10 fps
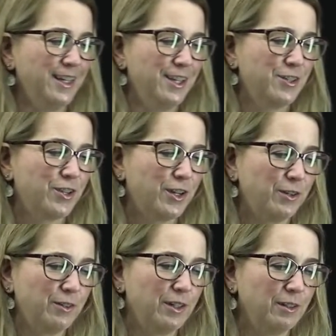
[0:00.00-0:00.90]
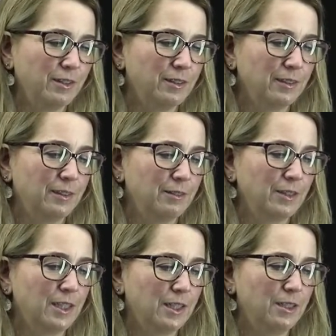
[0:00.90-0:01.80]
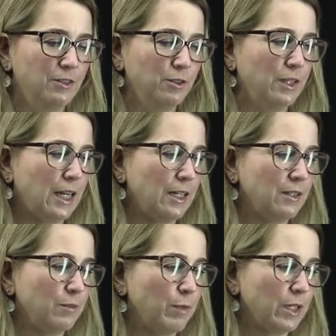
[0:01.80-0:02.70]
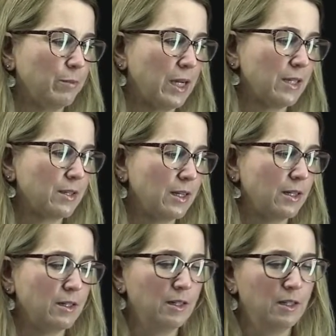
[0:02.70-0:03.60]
So I'm going to undo that and make a mass here.